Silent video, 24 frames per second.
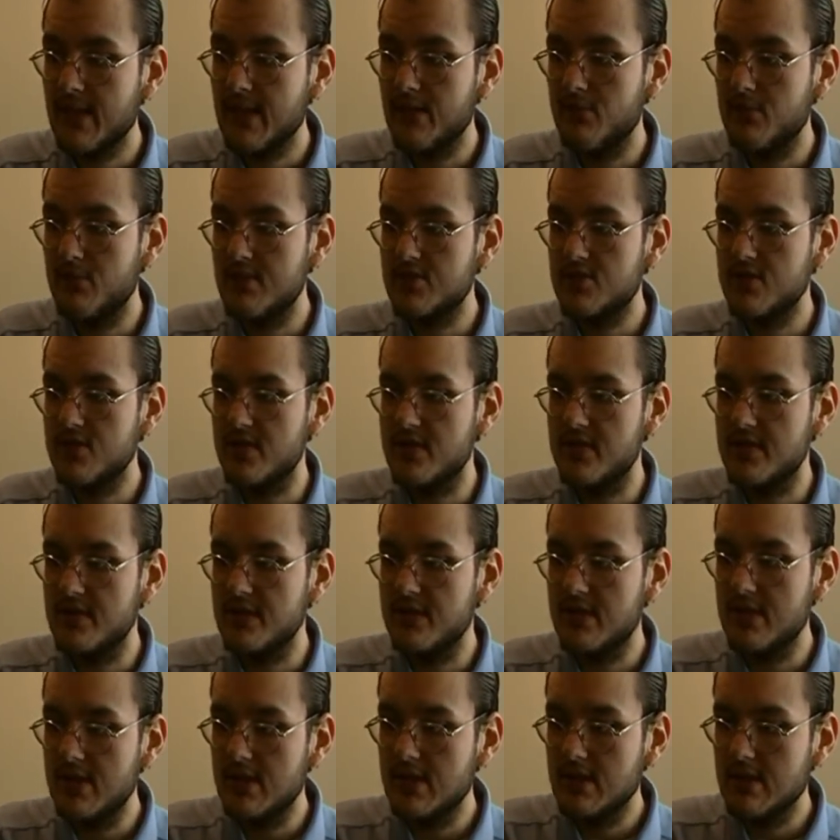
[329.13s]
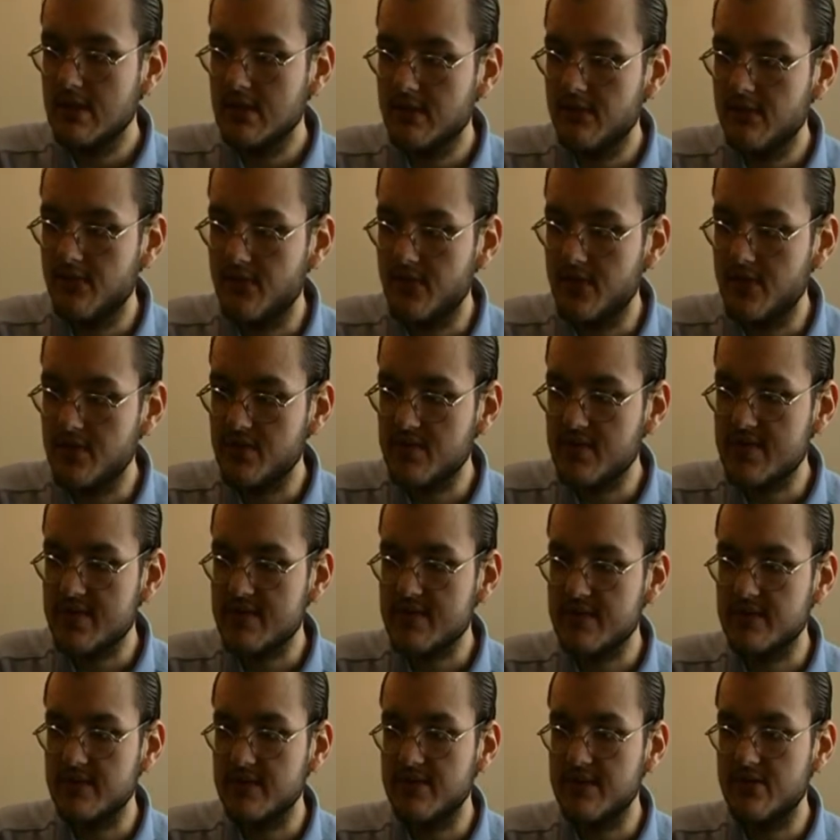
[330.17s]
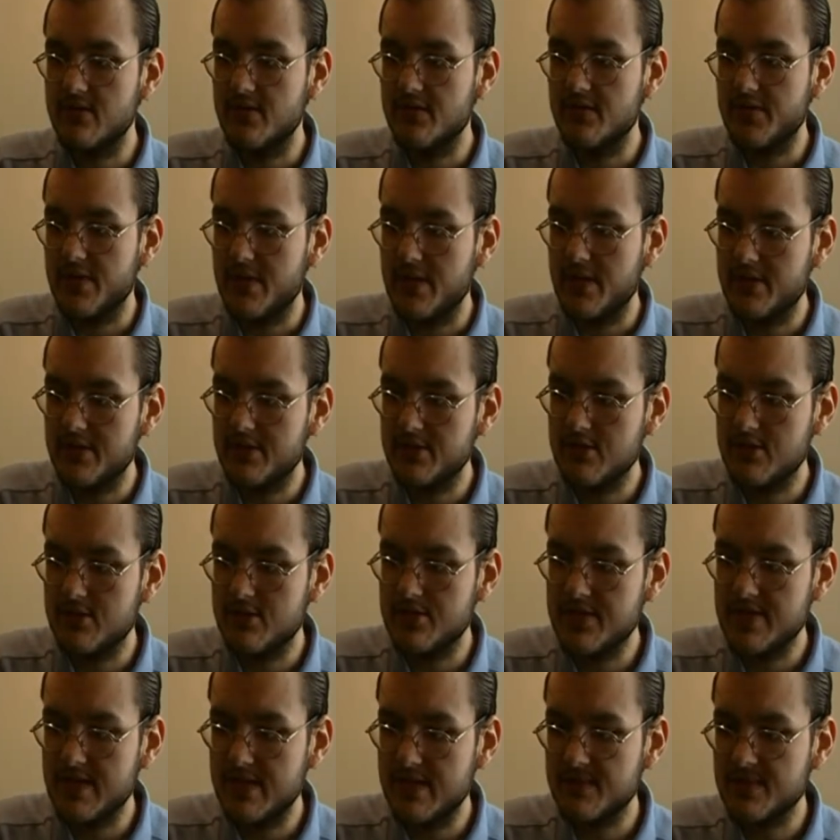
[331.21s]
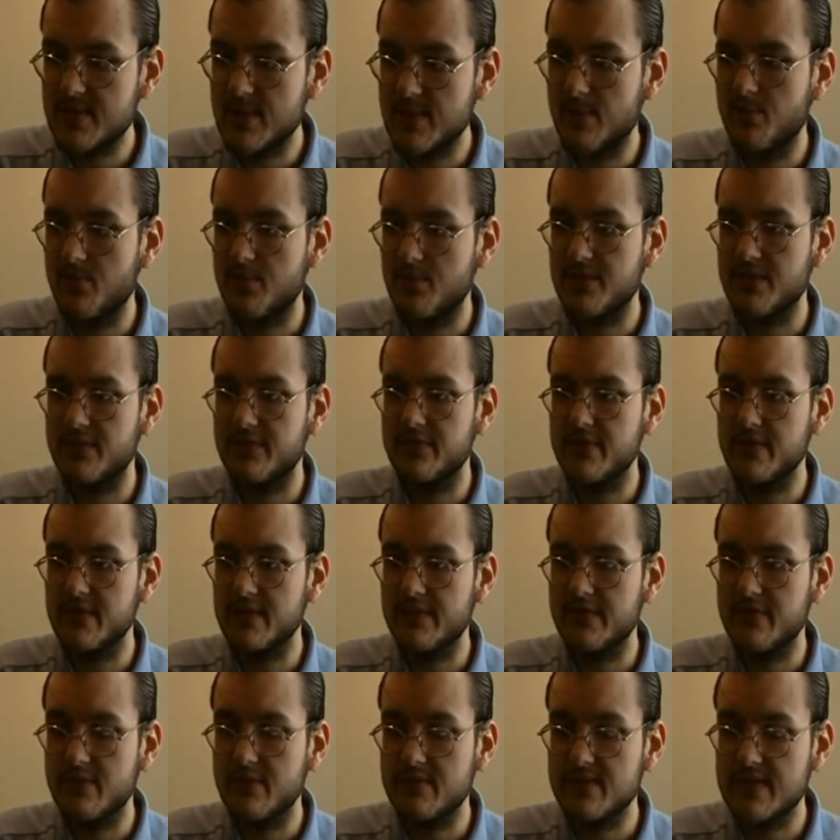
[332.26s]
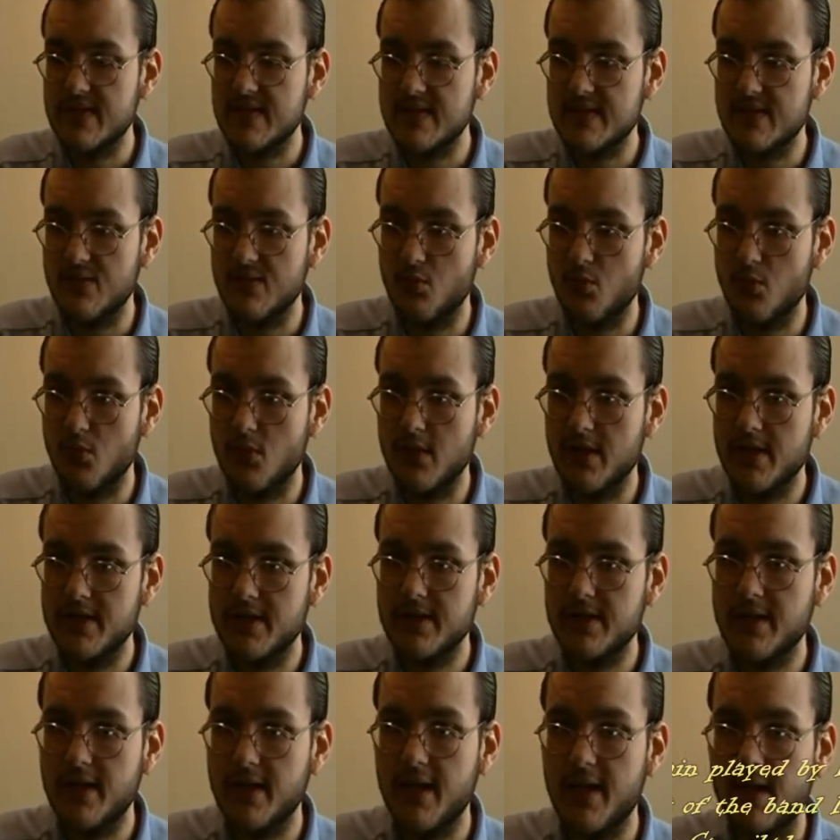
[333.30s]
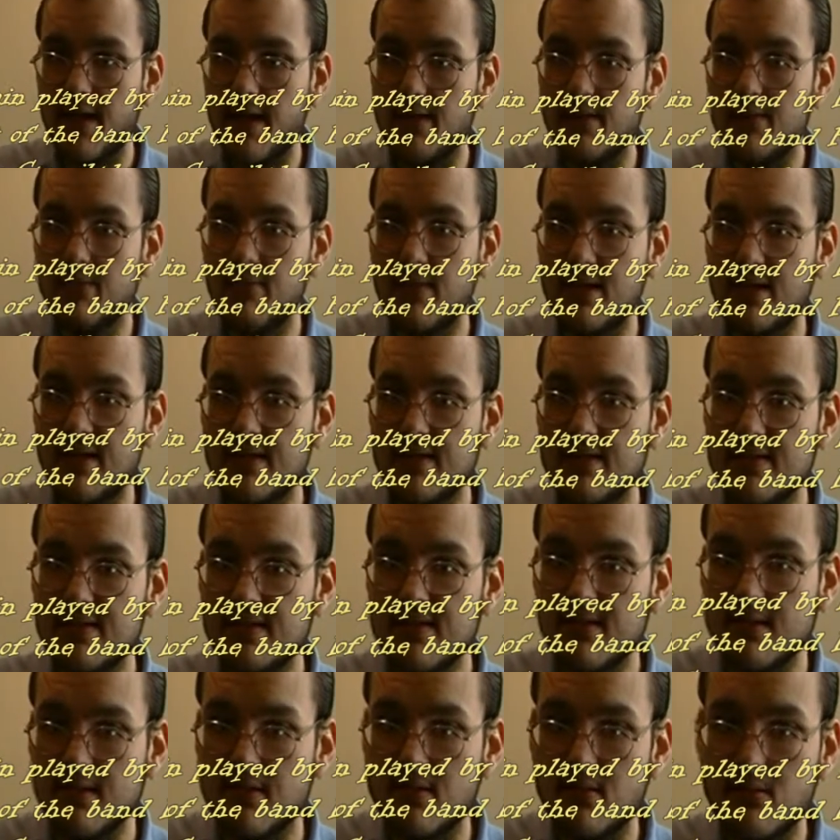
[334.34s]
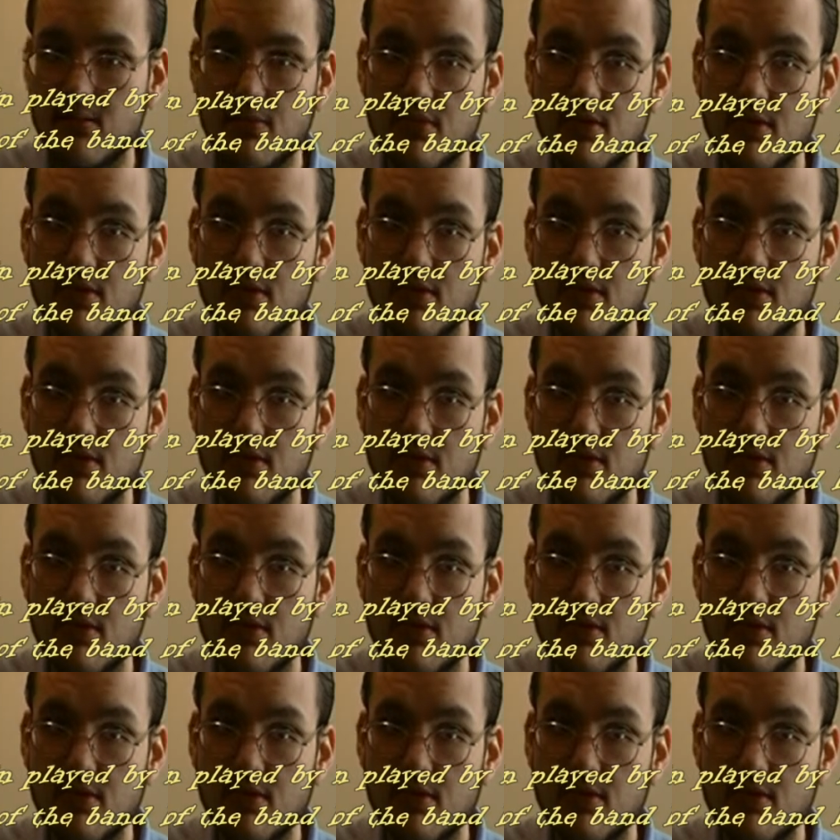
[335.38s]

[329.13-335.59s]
in which the villainous leader of the Hunters teams up with a villain from Season 1 and makes